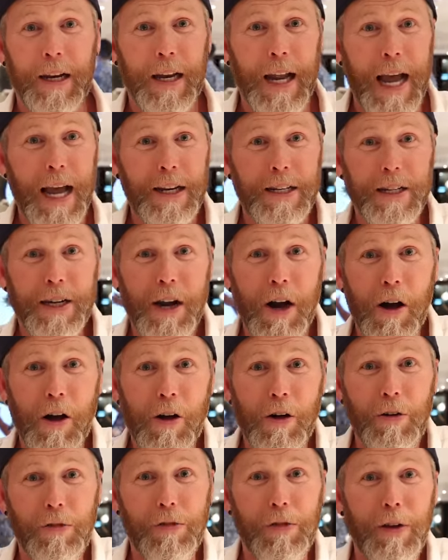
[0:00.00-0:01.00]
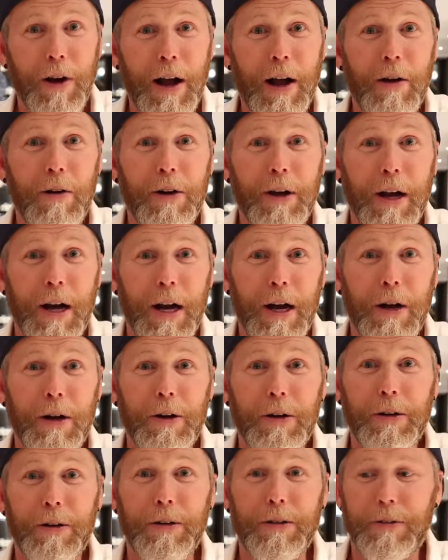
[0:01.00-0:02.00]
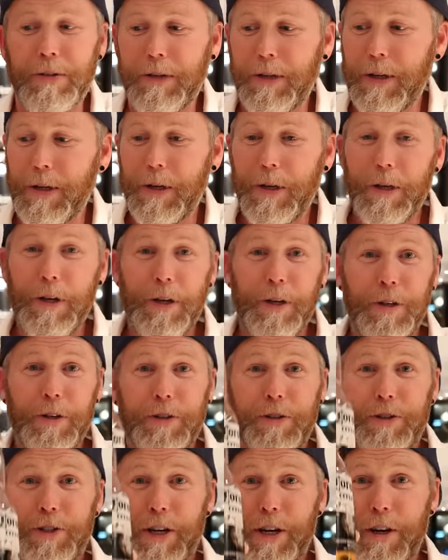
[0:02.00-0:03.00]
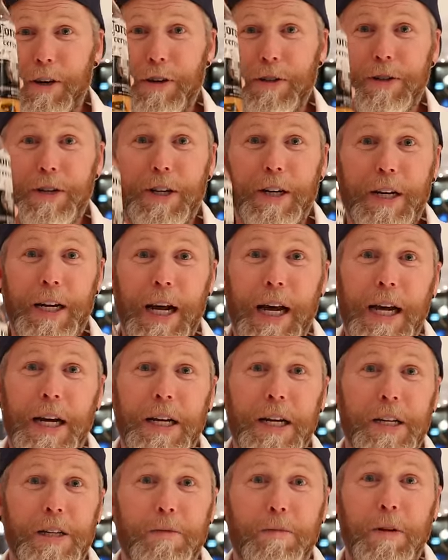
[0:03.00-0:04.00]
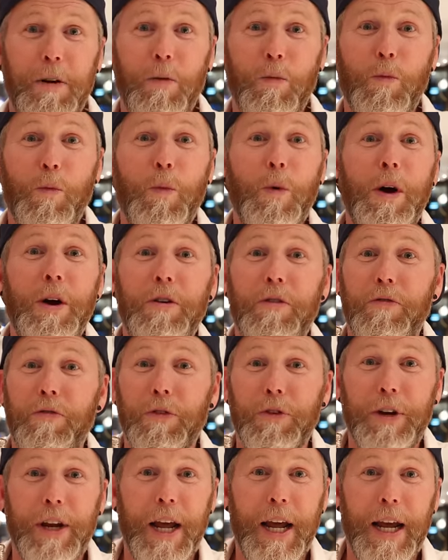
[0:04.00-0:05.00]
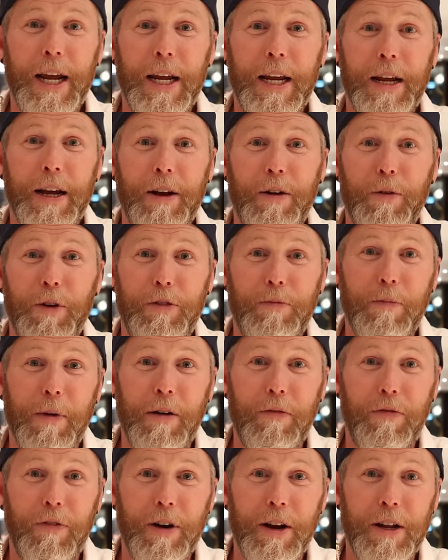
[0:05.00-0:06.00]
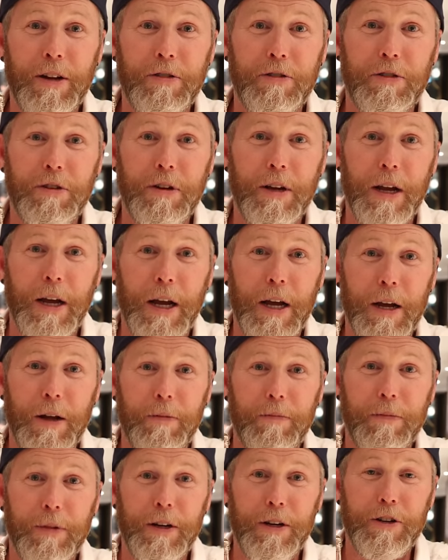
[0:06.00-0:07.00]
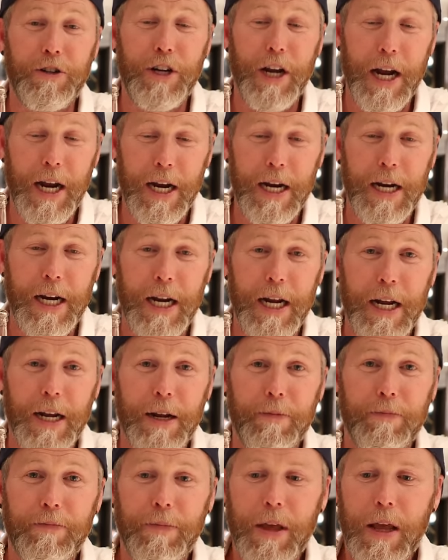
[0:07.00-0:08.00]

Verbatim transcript: Last call for alcohol. Cheers, good night. It's been a wonderful day with my friends, uh, Jay and Dee.